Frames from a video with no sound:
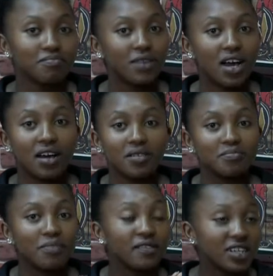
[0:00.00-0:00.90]

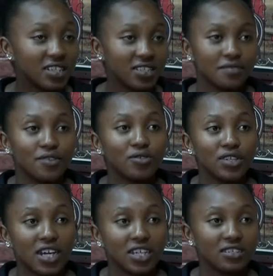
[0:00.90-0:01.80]
Poverty, the
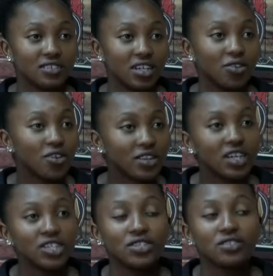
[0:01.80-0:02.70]
founder, is an author,
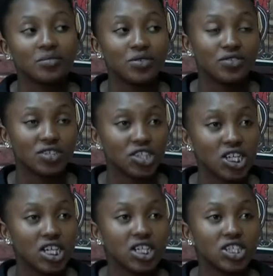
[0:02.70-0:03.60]
she's a musician,